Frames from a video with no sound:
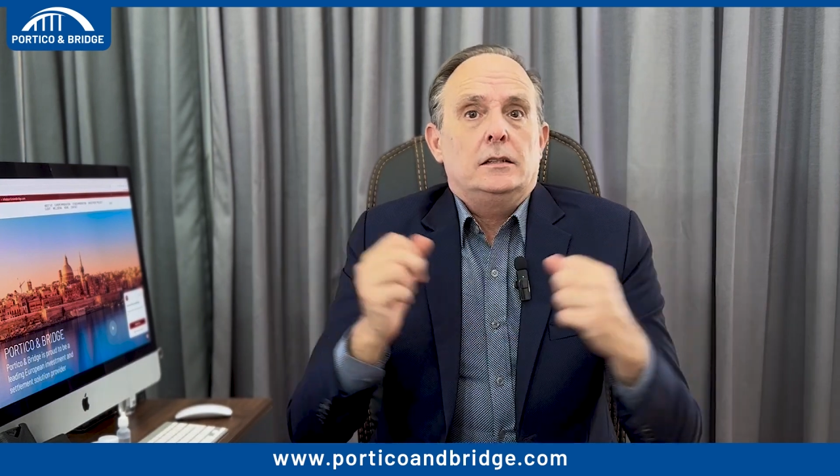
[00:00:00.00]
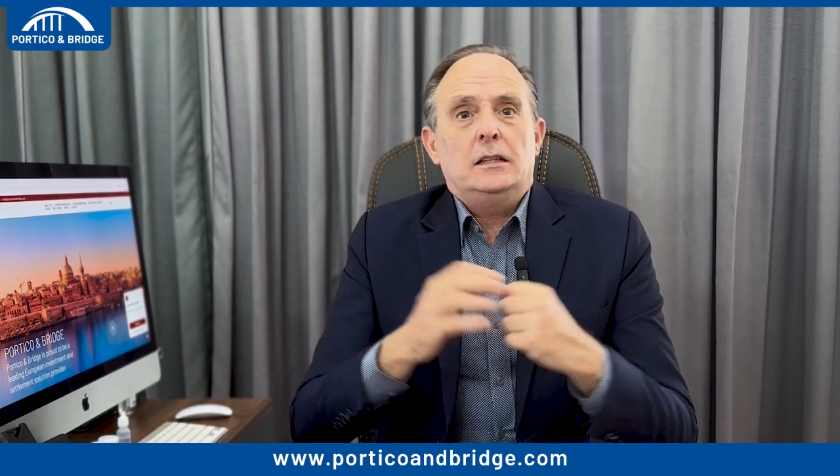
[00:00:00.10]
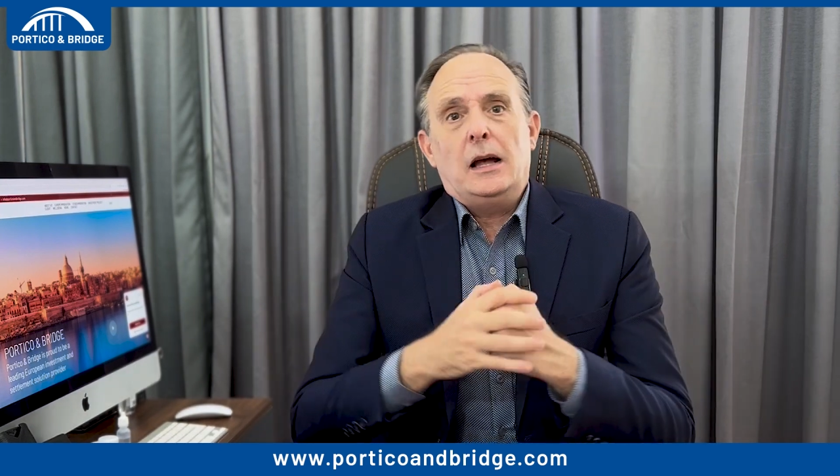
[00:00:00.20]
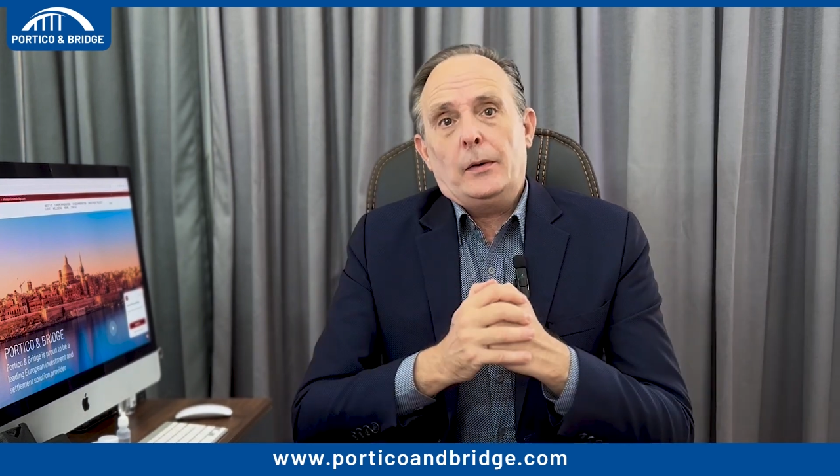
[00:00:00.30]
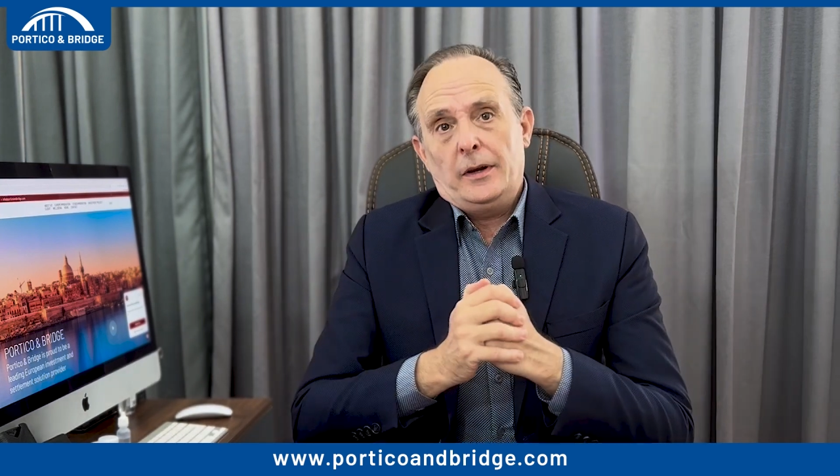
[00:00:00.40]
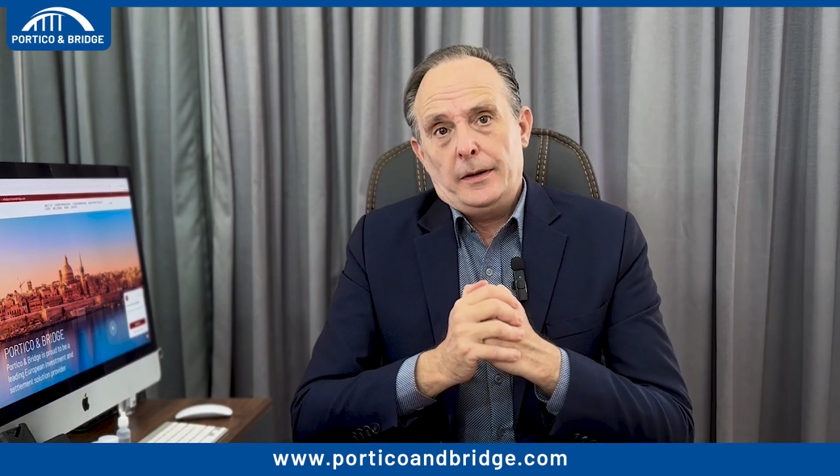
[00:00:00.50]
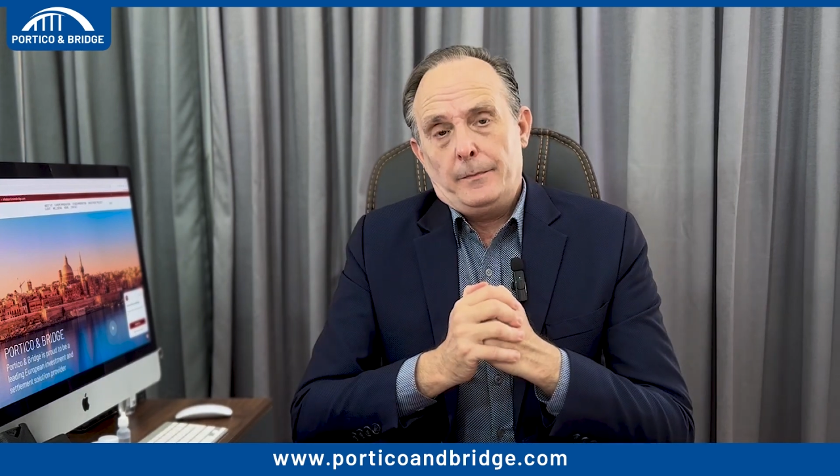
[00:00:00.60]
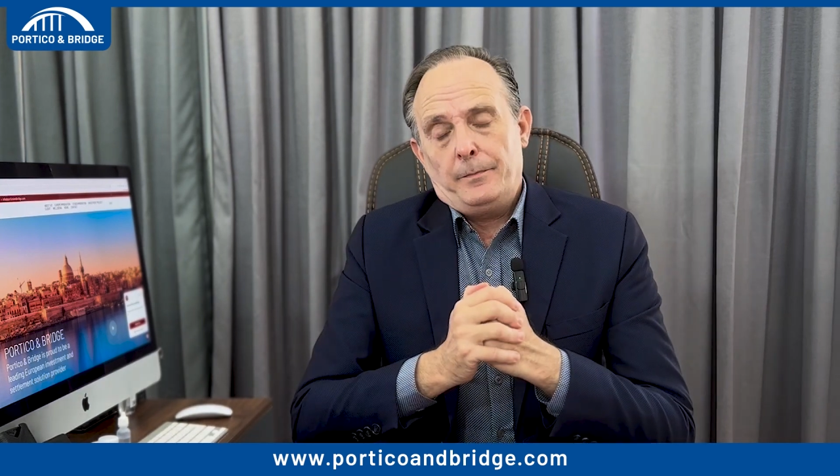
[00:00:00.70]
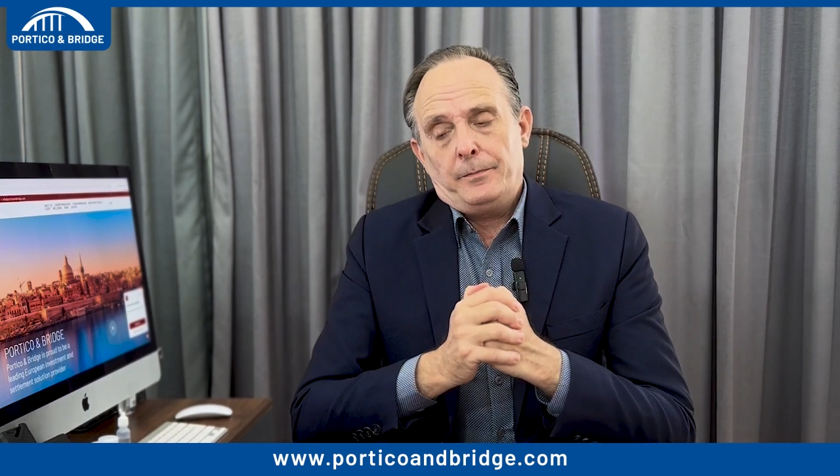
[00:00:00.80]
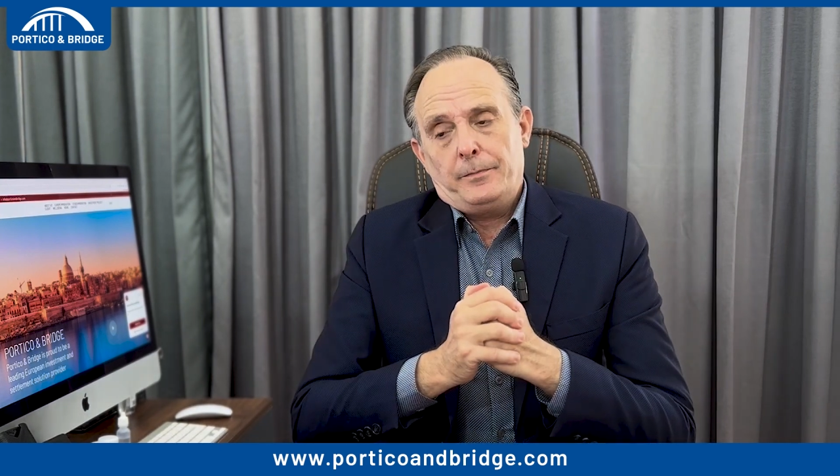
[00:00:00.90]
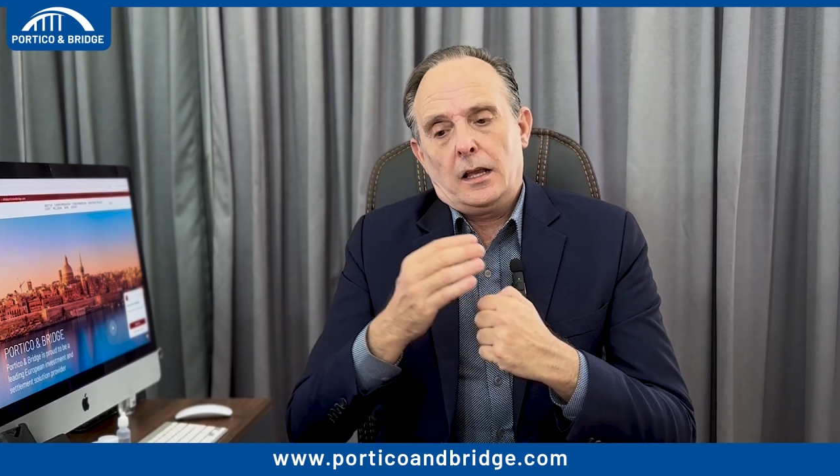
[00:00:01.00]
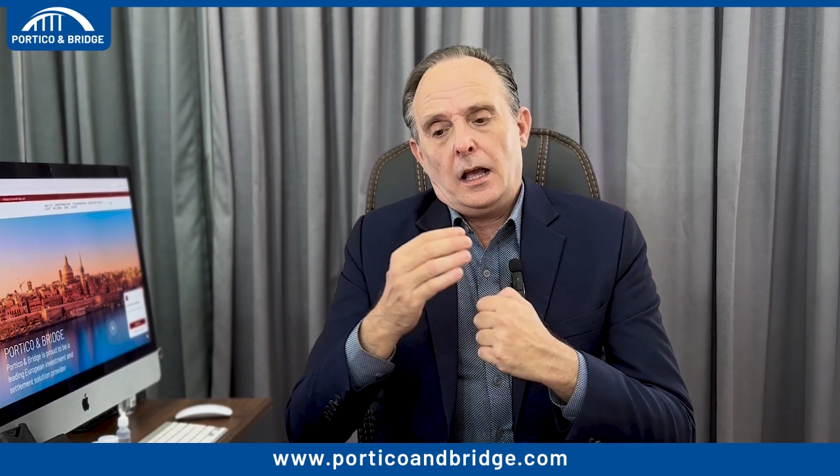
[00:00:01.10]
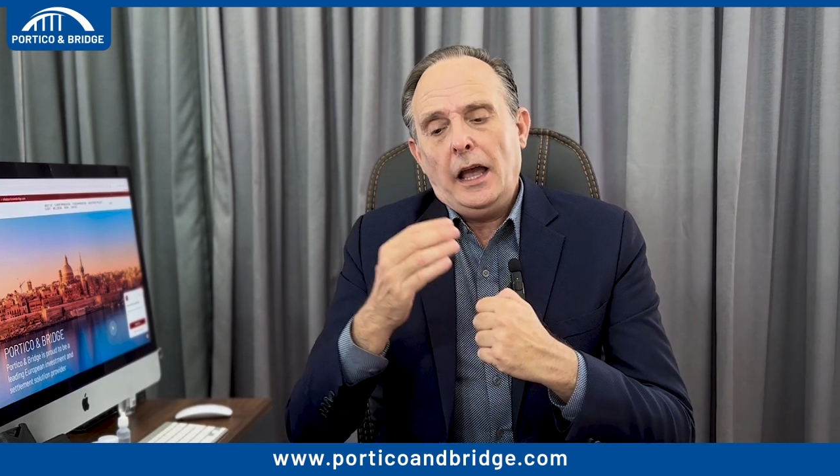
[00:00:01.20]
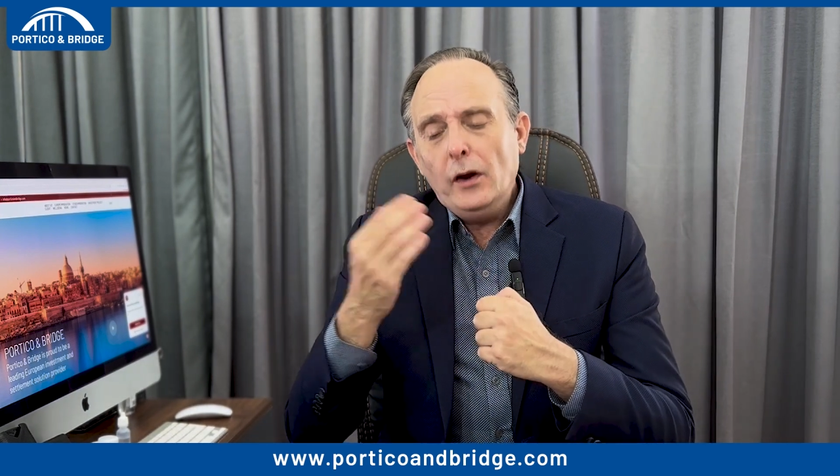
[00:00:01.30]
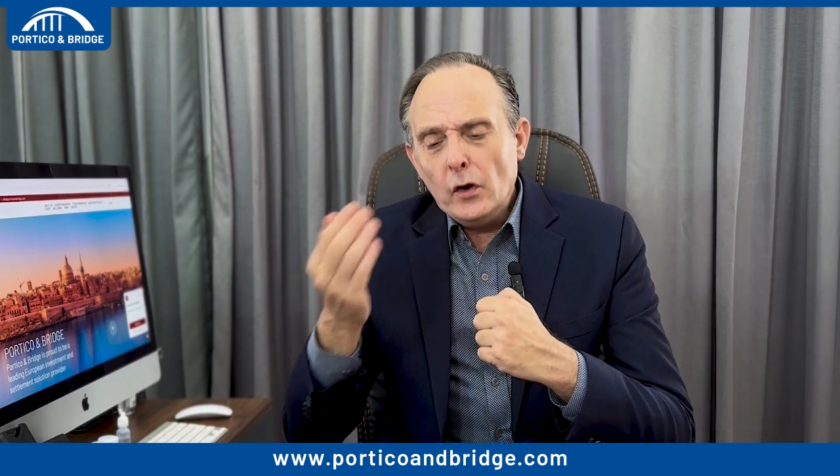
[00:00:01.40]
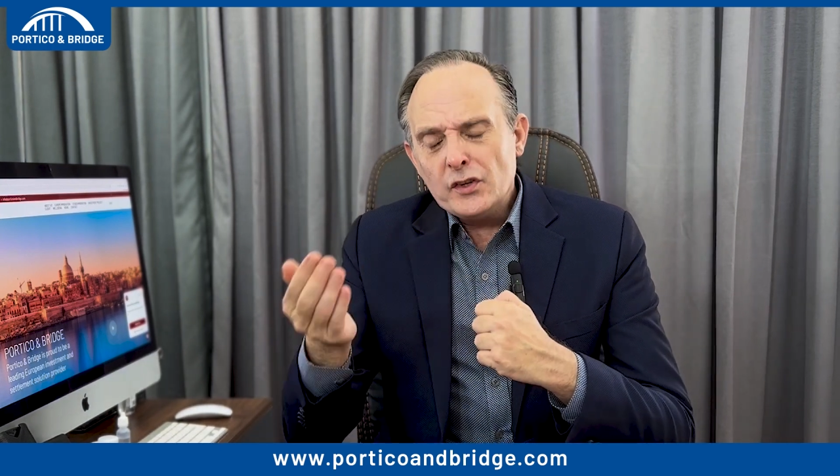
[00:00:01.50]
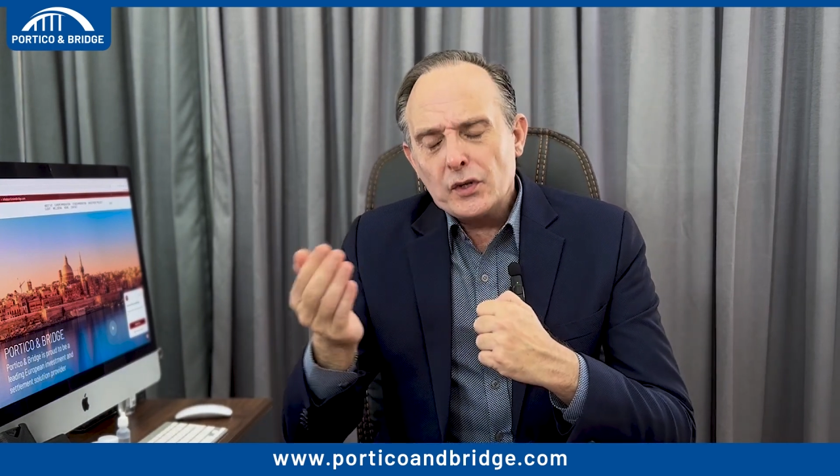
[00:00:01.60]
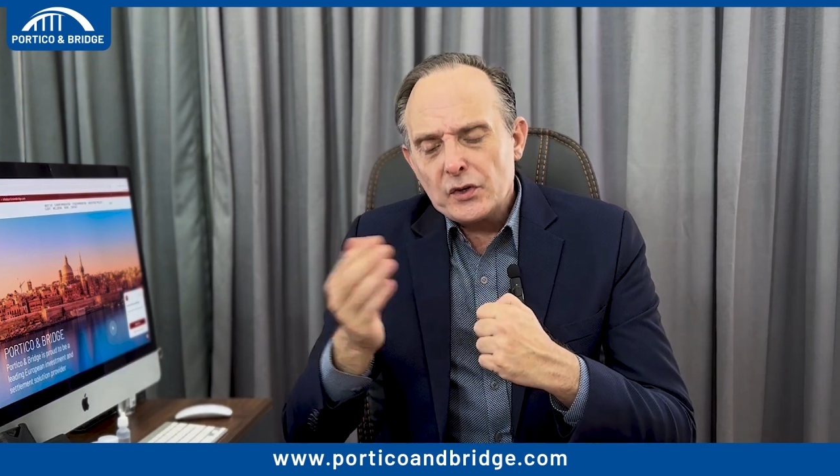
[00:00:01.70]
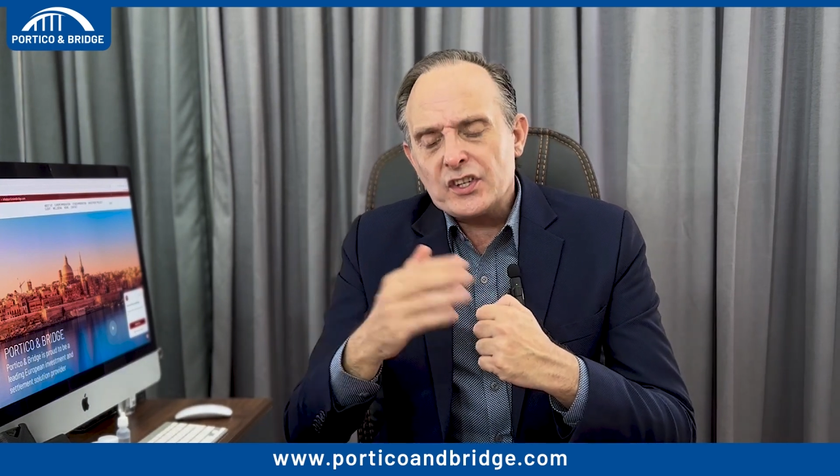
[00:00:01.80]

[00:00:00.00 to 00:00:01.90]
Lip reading: Now, I also